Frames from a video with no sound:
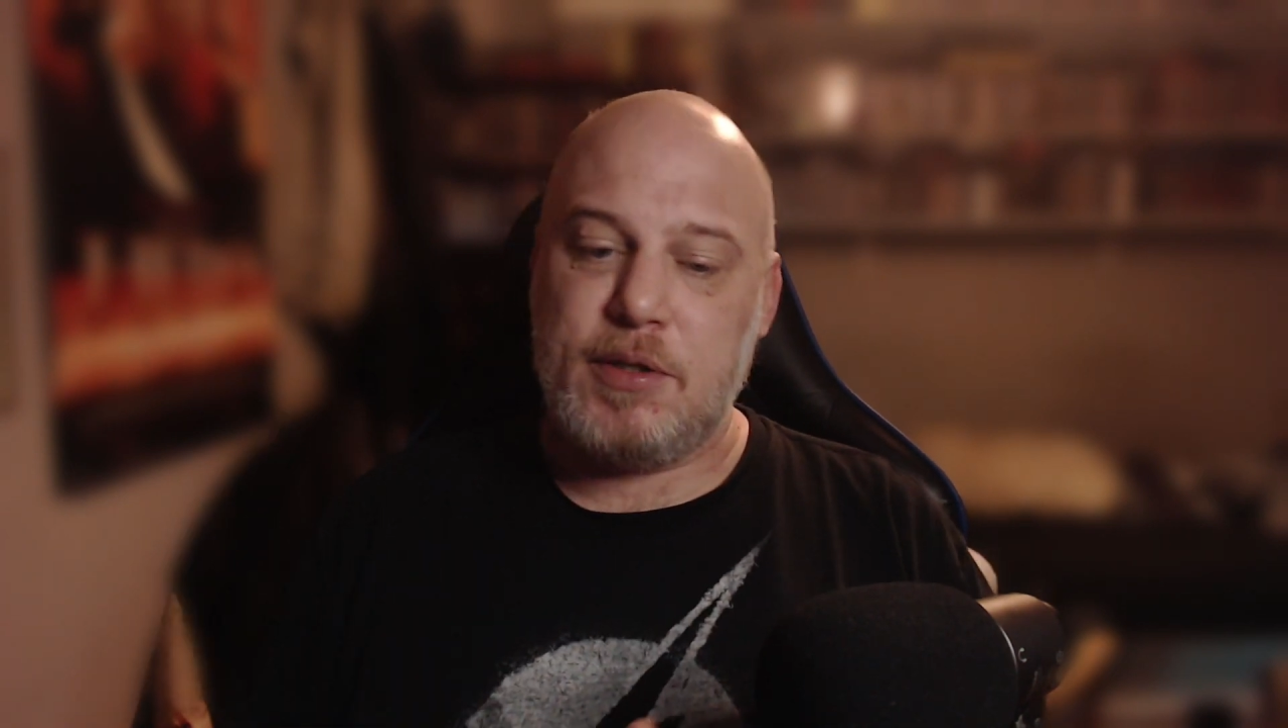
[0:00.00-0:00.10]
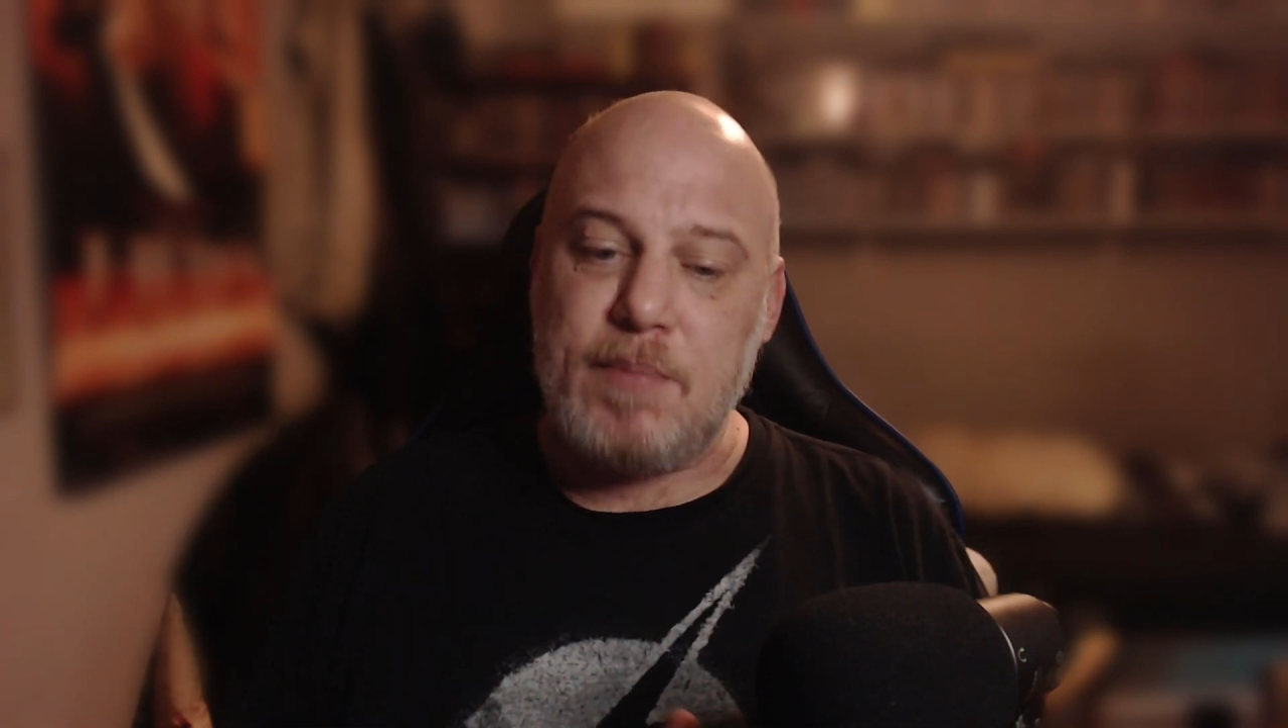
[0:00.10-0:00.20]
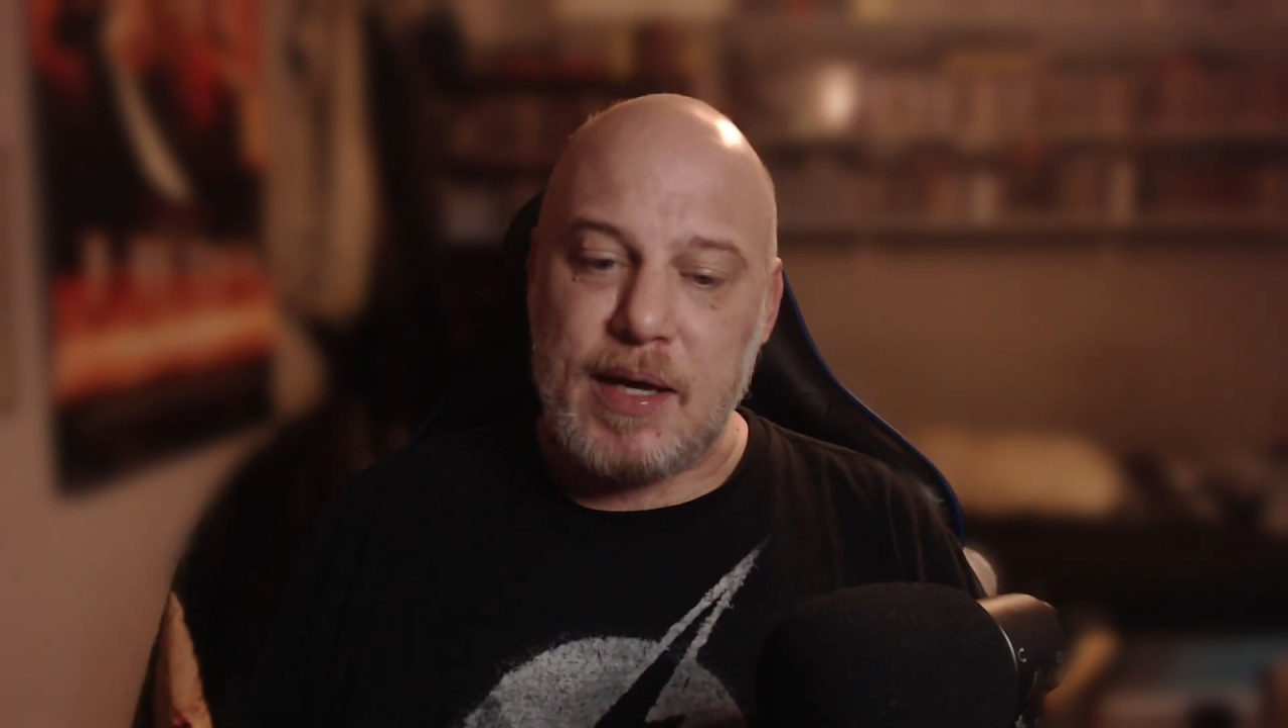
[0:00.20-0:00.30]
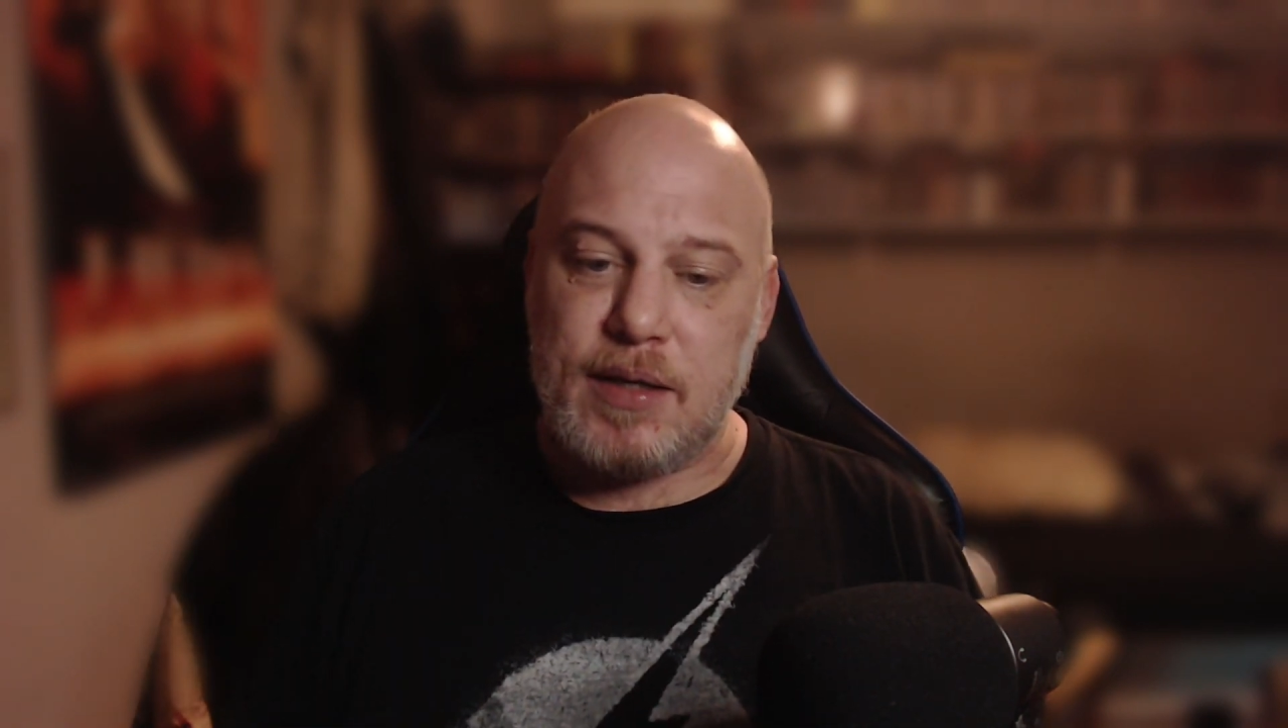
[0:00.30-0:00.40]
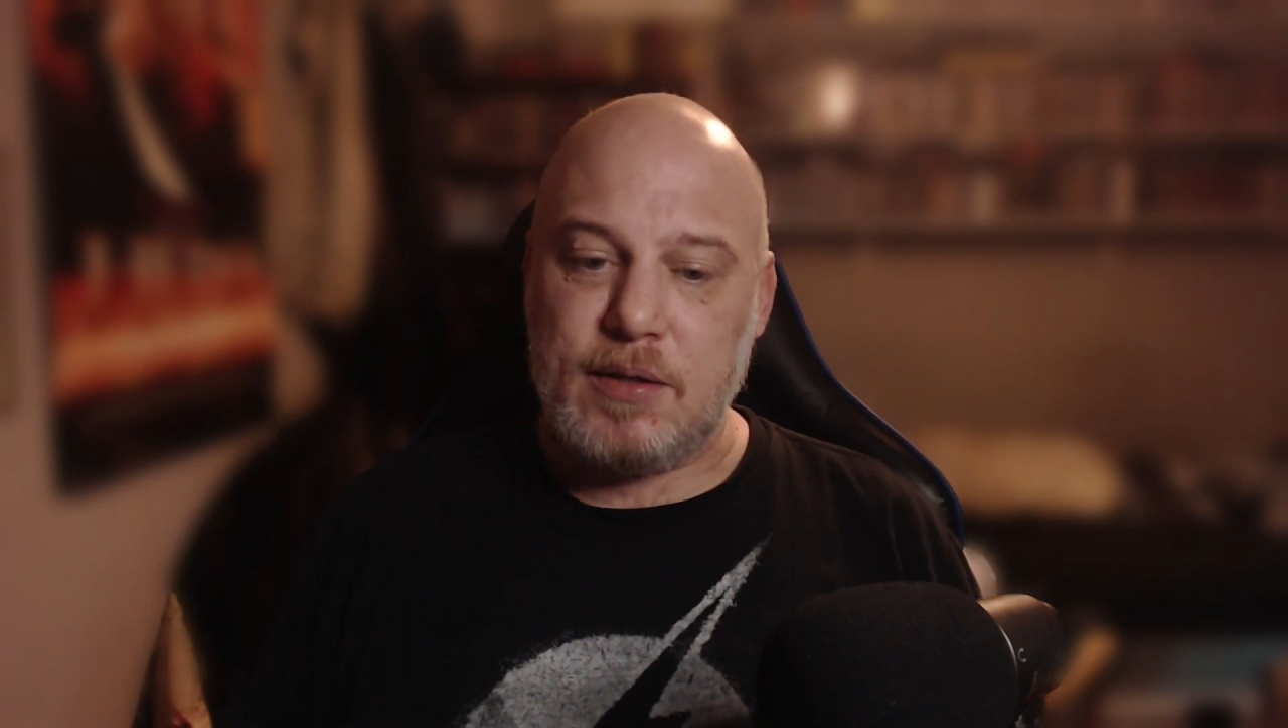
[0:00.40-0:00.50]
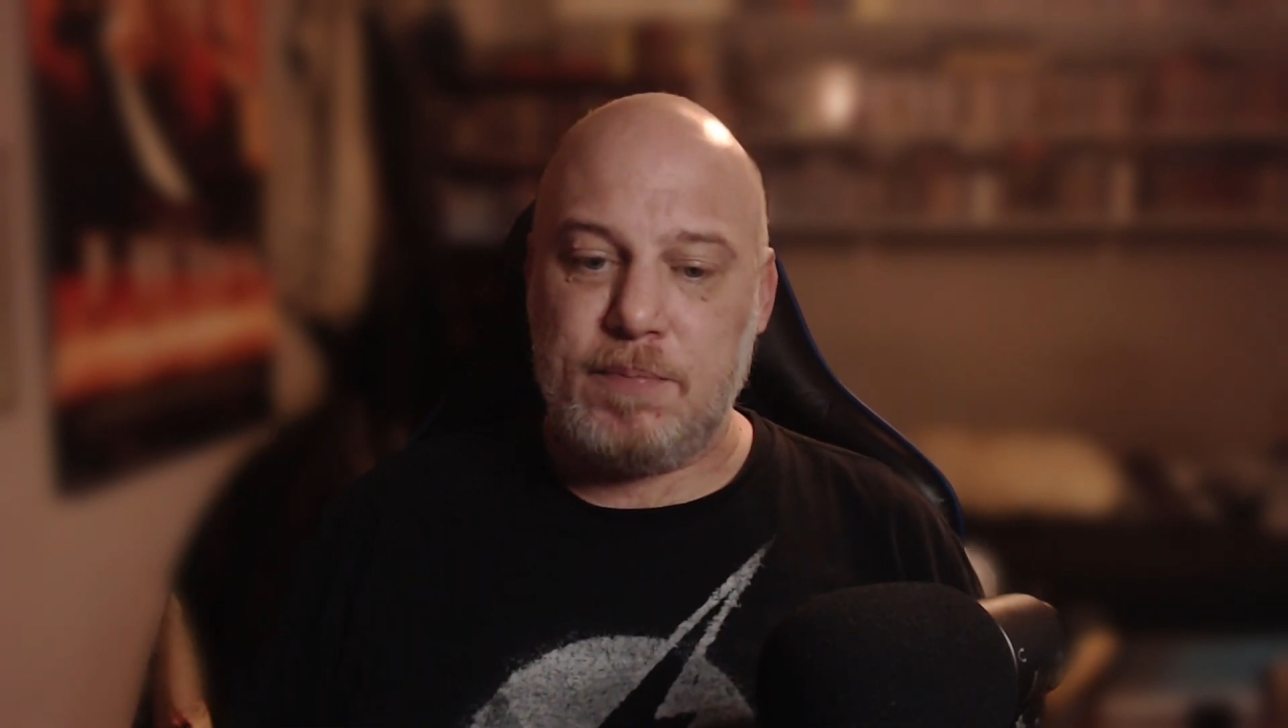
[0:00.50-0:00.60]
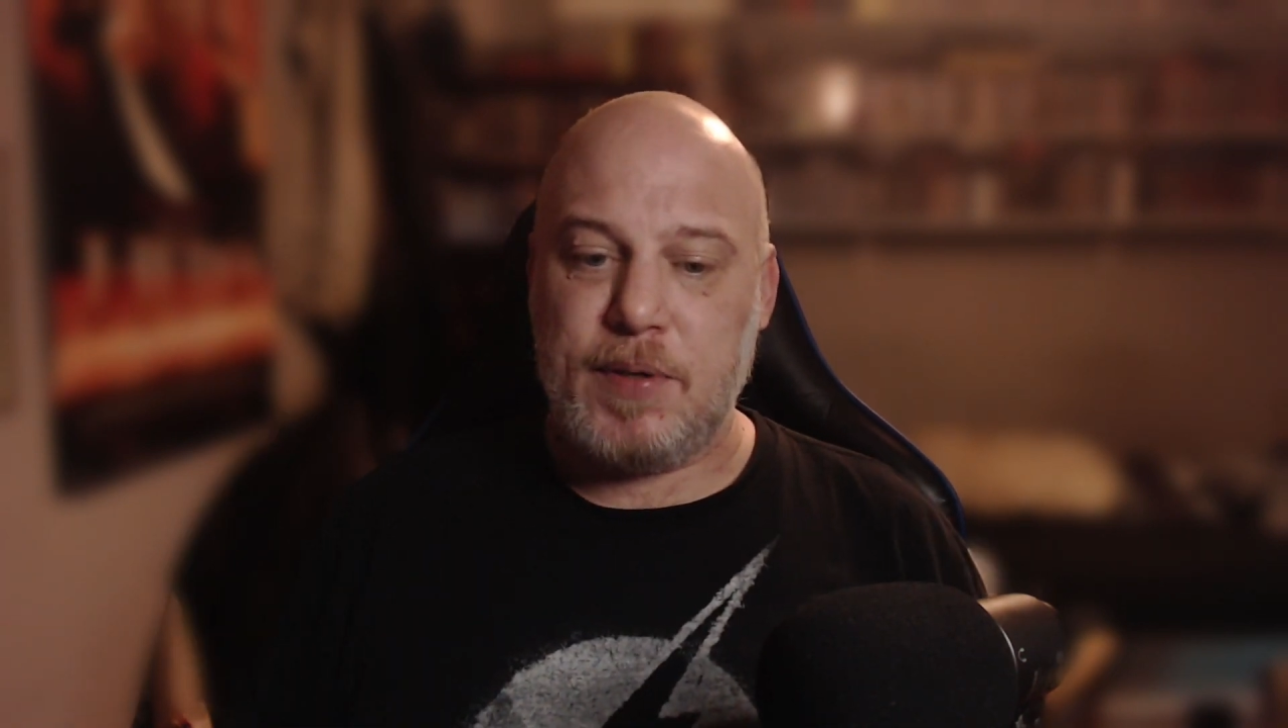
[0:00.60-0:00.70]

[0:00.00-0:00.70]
domain